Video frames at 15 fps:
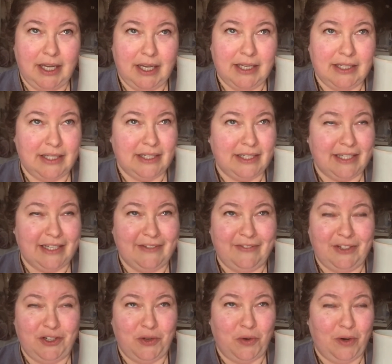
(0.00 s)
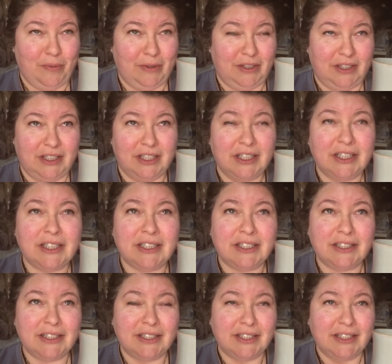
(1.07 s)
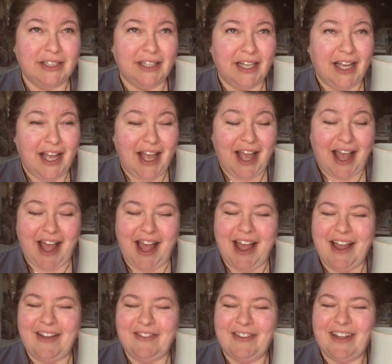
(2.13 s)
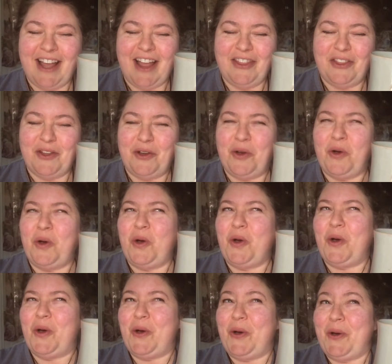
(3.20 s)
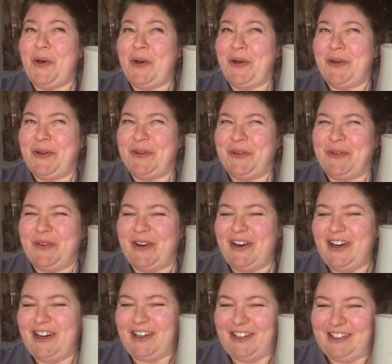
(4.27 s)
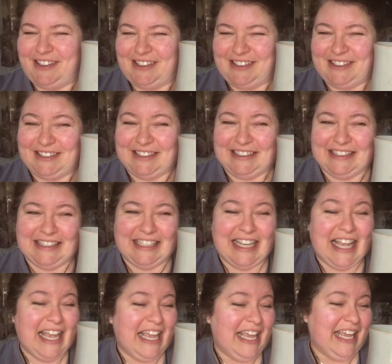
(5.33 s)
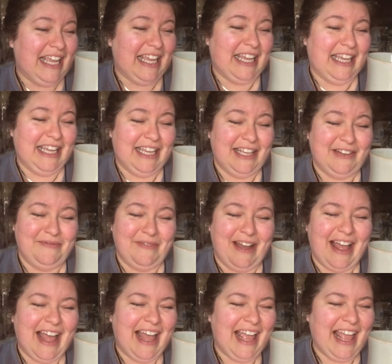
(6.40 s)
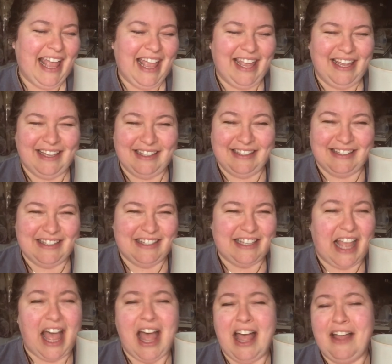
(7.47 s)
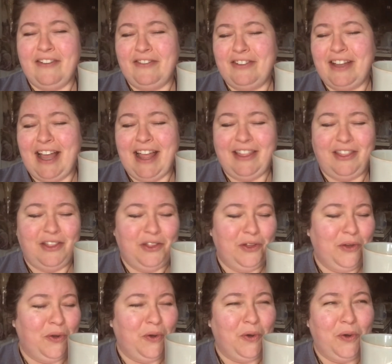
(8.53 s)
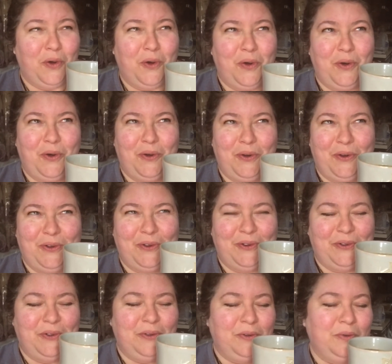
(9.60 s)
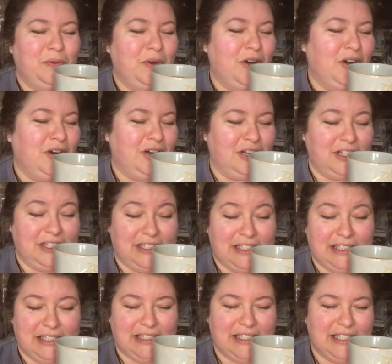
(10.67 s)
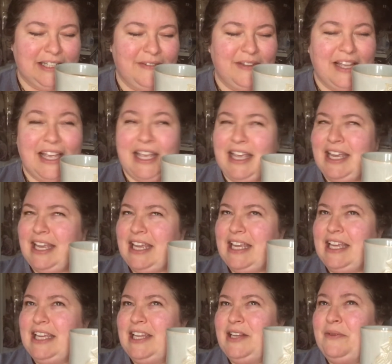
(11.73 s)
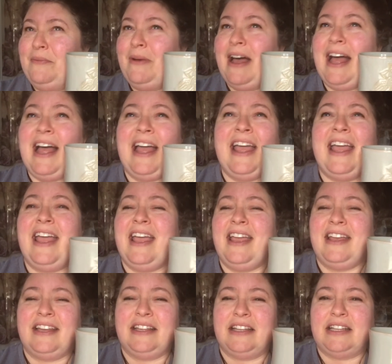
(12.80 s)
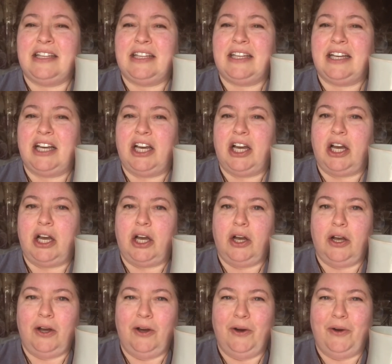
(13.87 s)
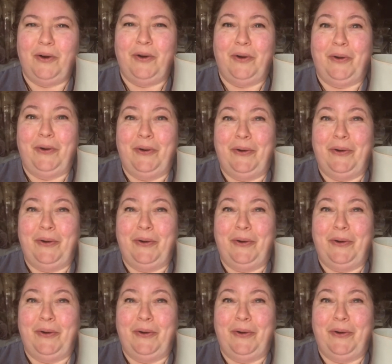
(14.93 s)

Is this even normal? I've got the whole world in my hands. I've got the whole world in my hand. Oh,